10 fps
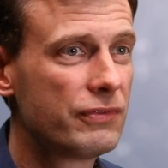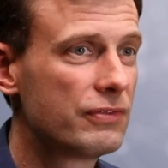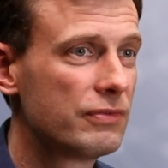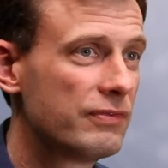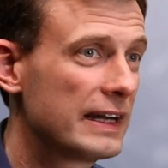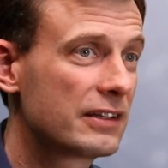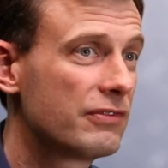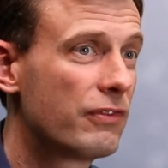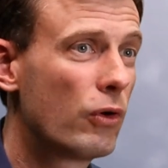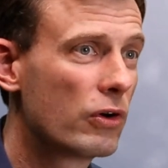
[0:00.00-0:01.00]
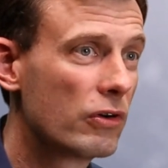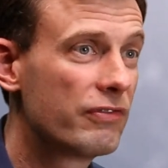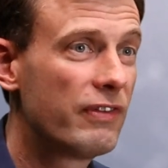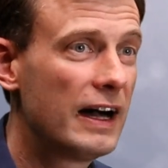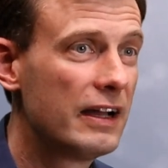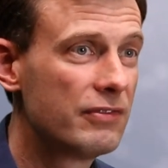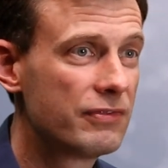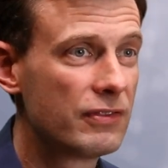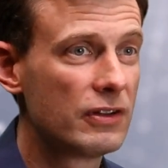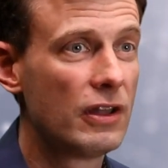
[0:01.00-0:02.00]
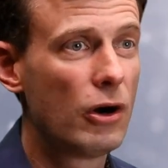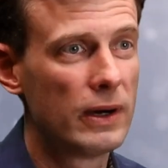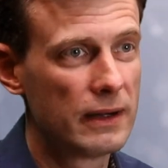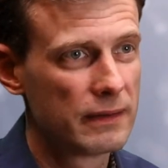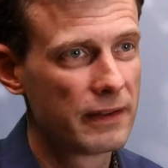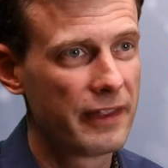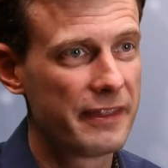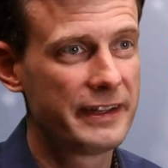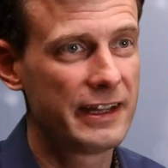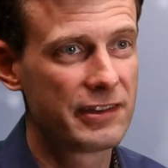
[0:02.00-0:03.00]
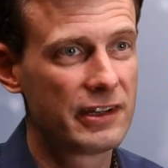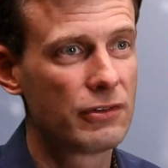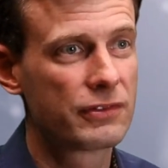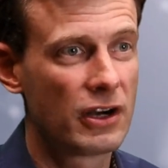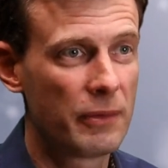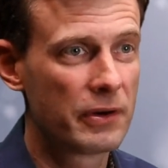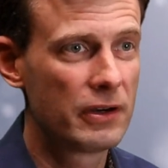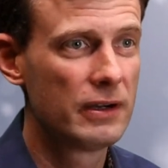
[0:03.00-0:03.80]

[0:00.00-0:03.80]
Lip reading: factor 4 or 5 lower than the density of copper.